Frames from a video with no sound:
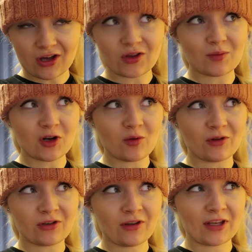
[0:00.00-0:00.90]
at the
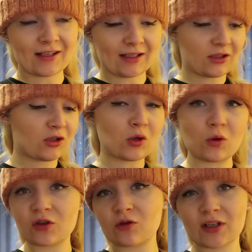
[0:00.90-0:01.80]
moment. I think it's like
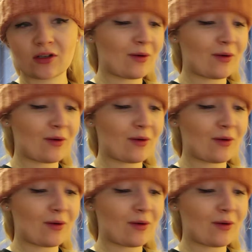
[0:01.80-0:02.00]
2 degrees.